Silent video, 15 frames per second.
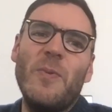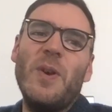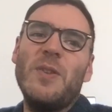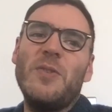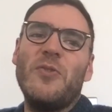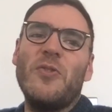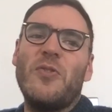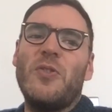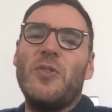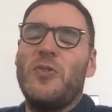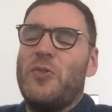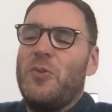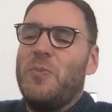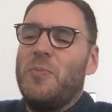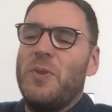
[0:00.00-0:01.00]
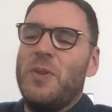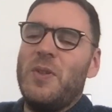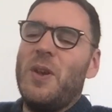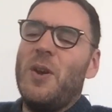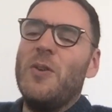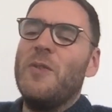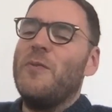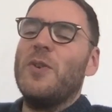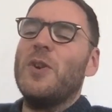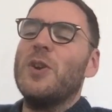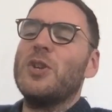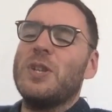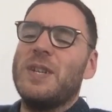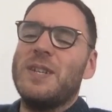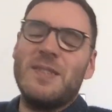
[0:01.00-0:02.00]
and just assume that the old
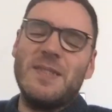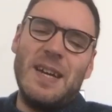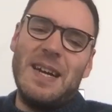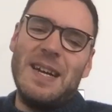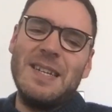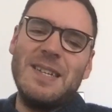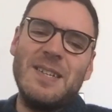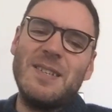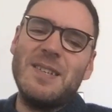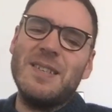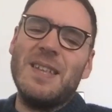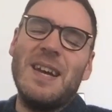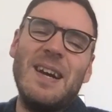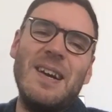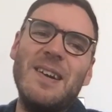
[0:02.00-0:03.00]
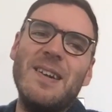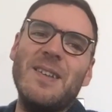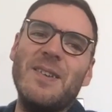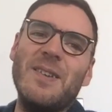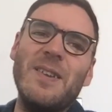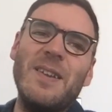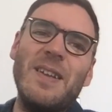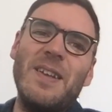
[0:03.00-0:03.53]
version is tied to that. And,